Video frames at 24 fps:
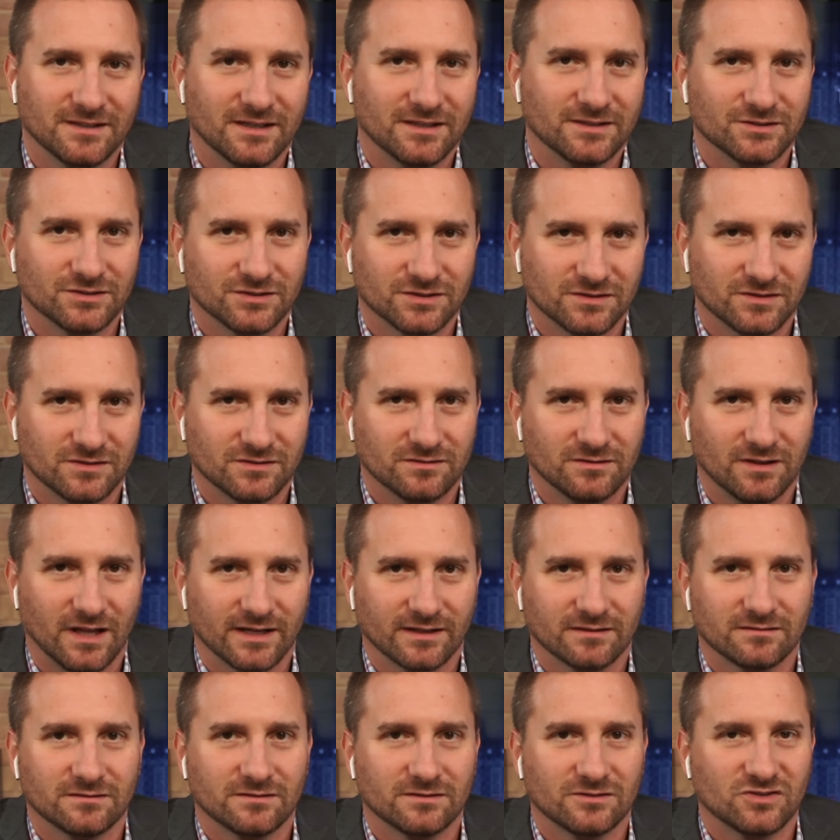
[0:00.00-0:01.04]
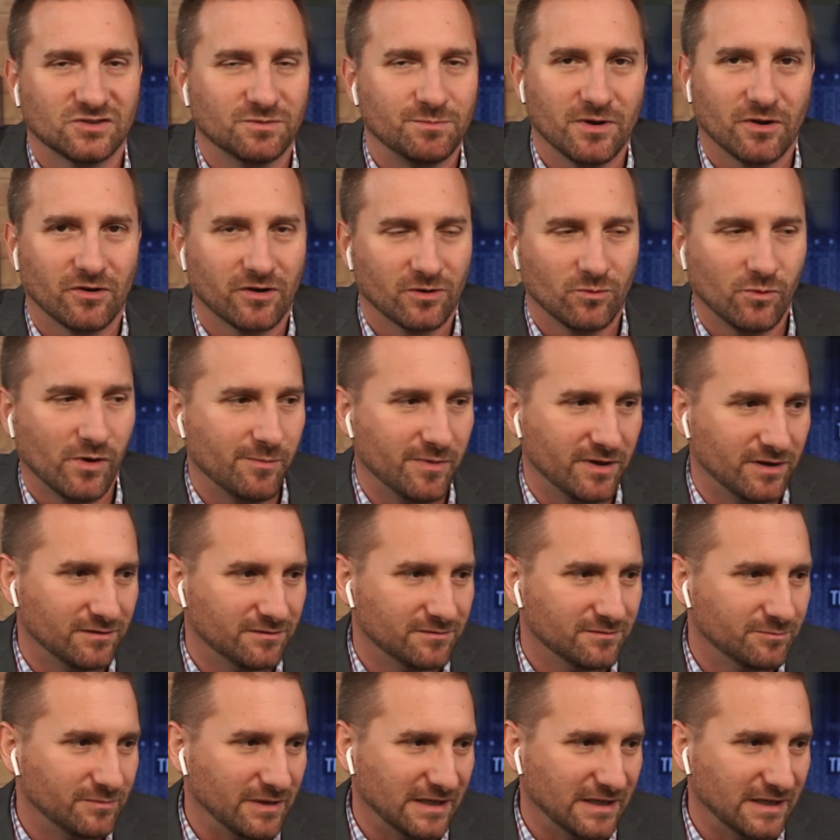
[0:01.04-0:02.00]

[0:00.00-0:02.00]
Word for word: and just like smearing women,